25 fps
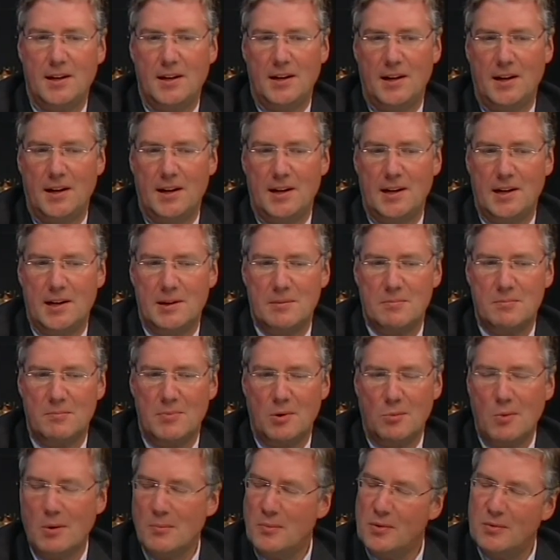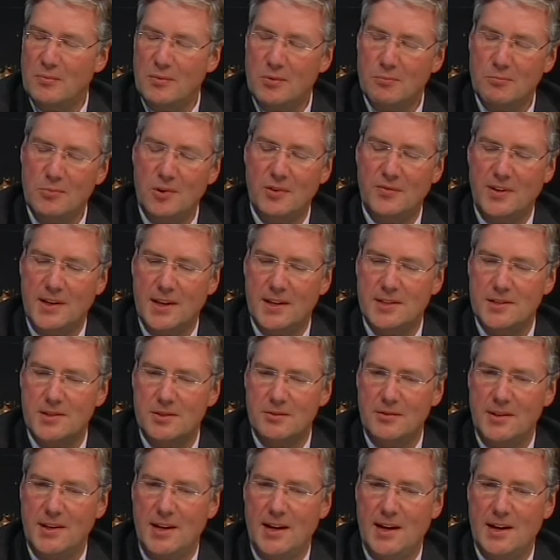But what we're moving
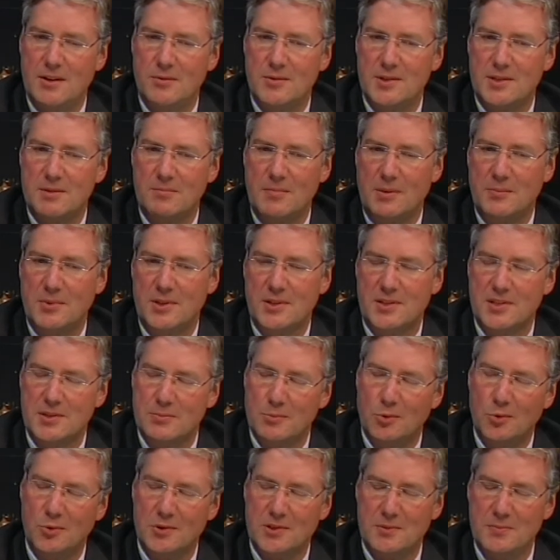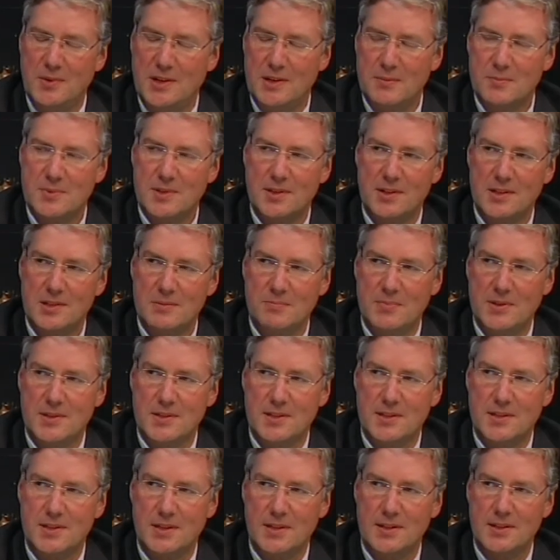into now is maybe the small to medium-sized
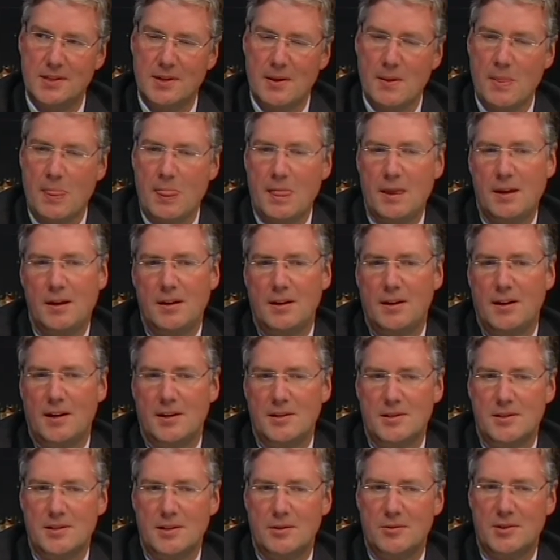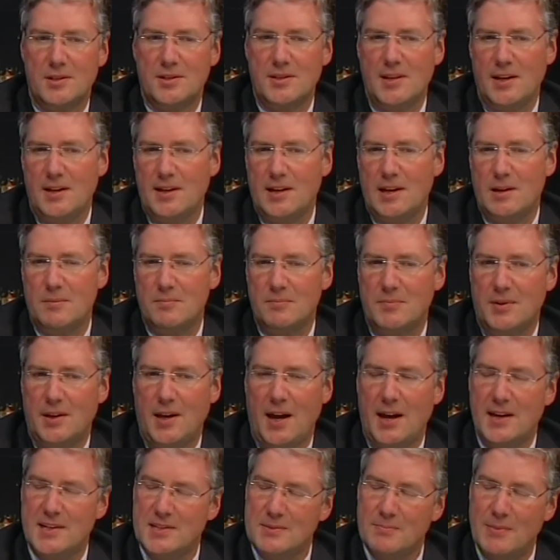businesses, and so it's setting up
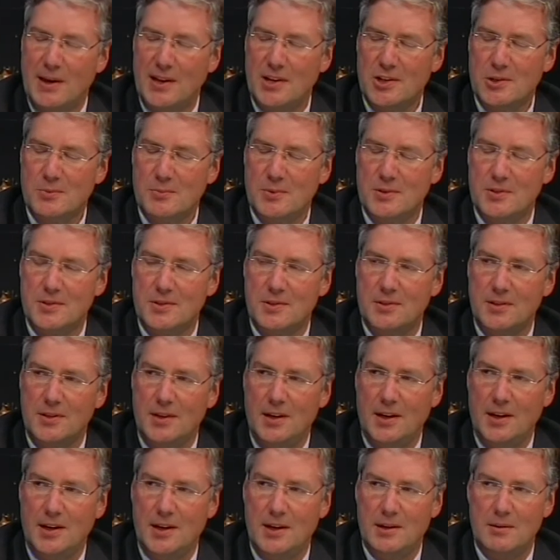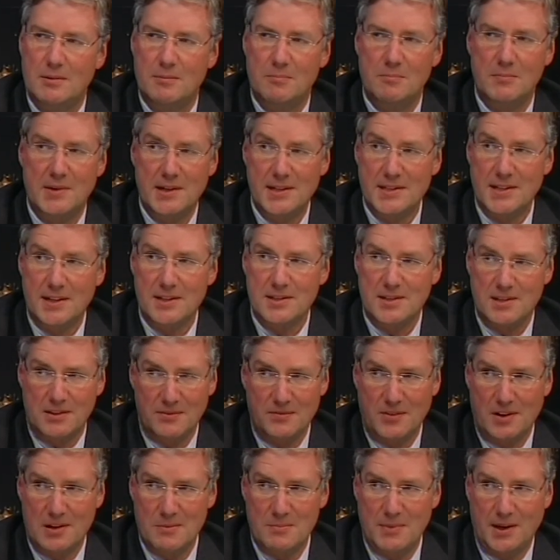case management meetings at the
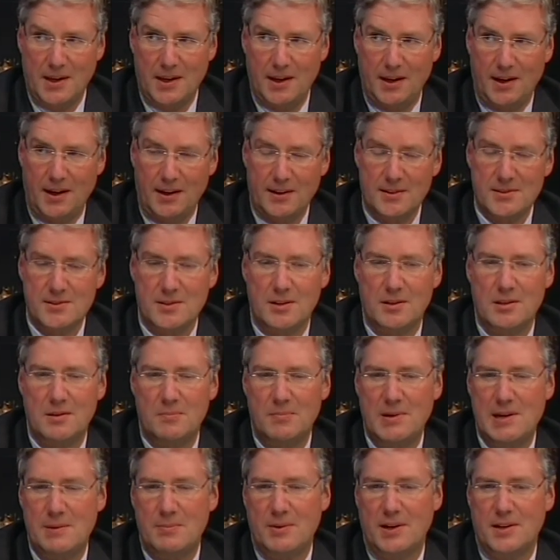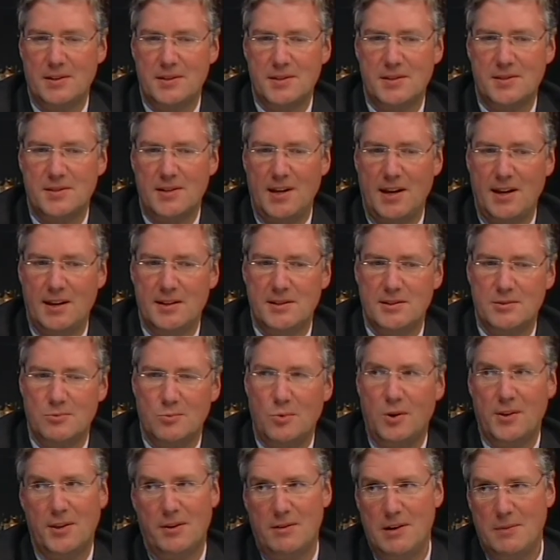very beginning so that people understand
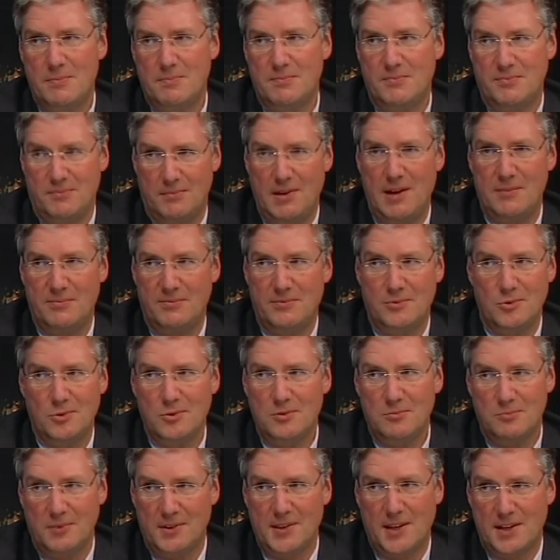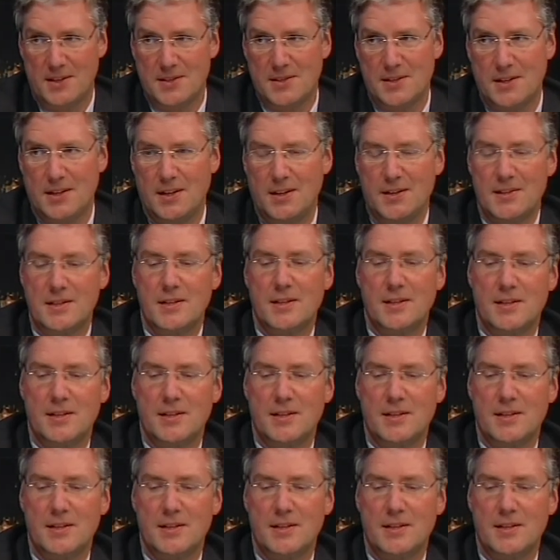what they're up for when they start.